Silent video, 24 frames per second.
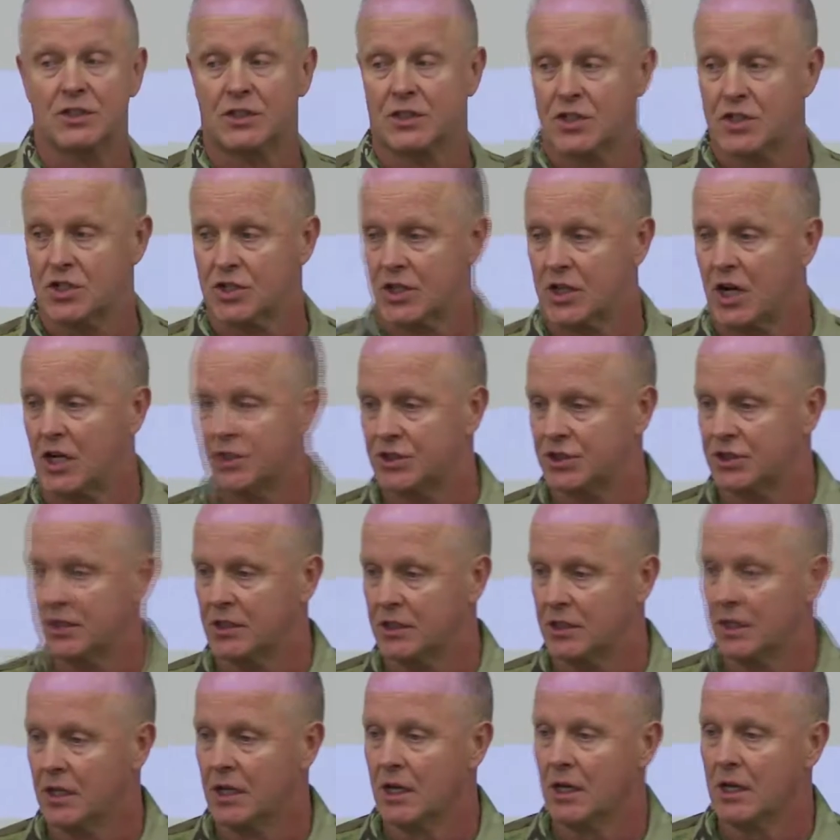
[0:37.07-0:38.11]
discussion
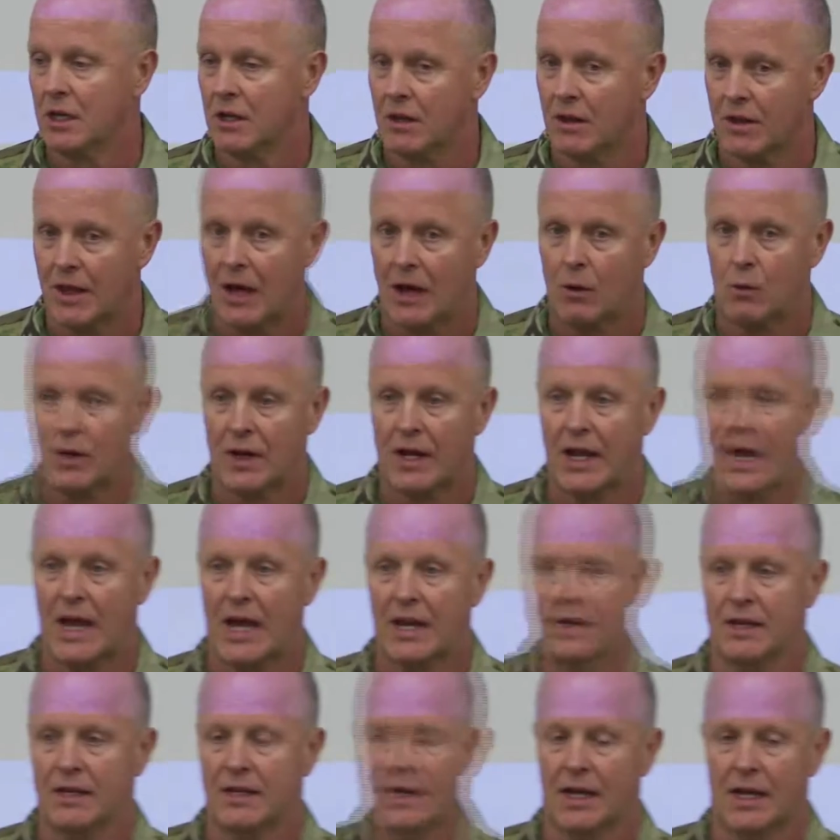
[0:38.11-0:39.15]
that we had
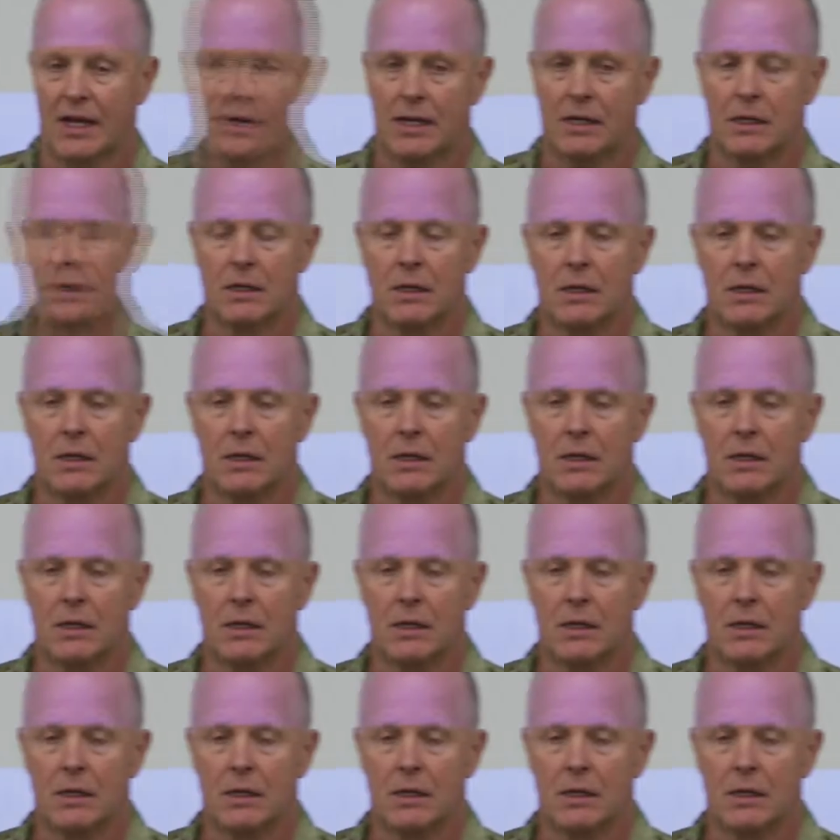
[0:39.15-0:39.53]
today.